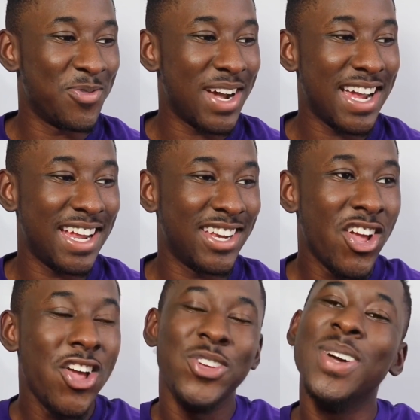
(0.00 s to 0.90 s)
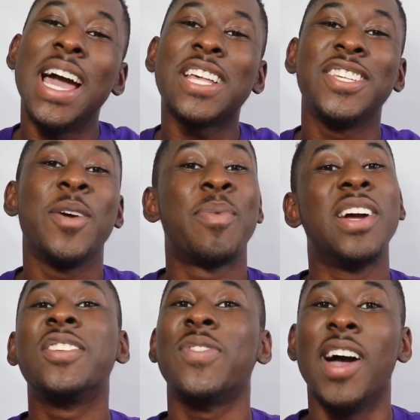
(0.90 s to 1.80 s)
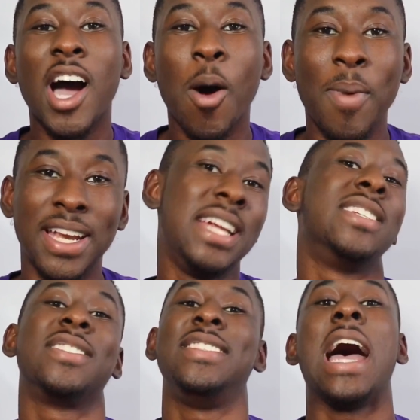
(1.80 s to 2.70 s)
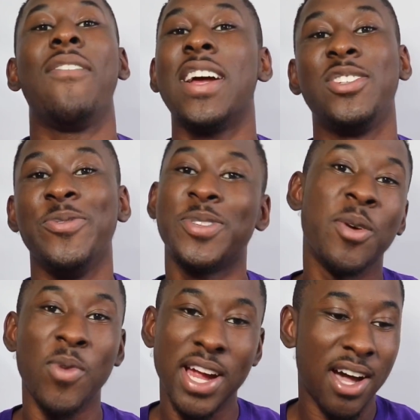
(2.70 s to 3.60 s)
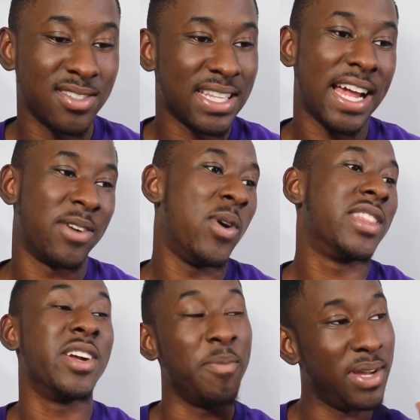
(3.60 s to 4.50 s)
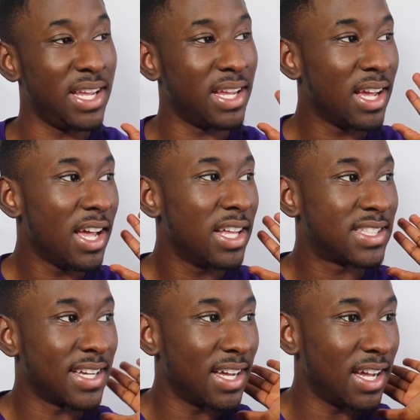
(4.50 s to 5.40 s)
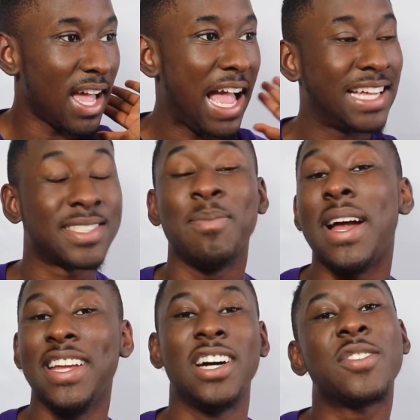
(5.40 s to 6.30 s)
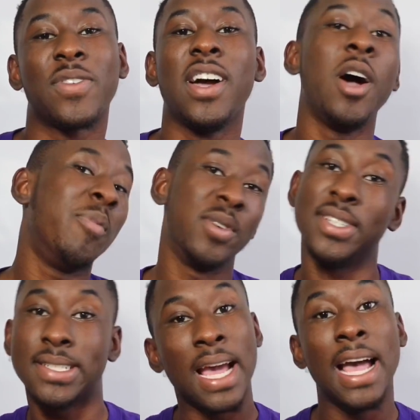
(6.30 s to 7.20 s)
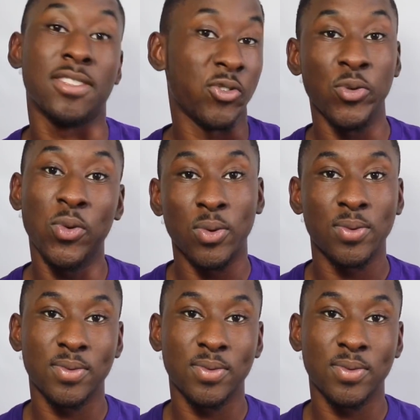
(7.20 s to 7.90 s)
when you ask your parents for help and they just direct you somewhere else, like whether it be to ask somebody else for help or just ask Google.